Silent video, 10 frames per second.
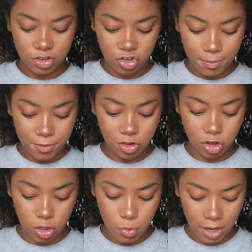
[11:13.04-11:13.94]

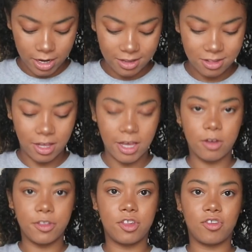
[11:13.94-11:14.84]
jumpsuit and it's like
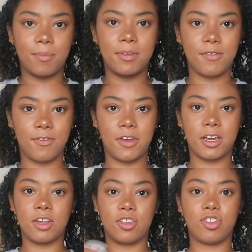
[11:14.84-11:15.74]
got the straps and everything, it's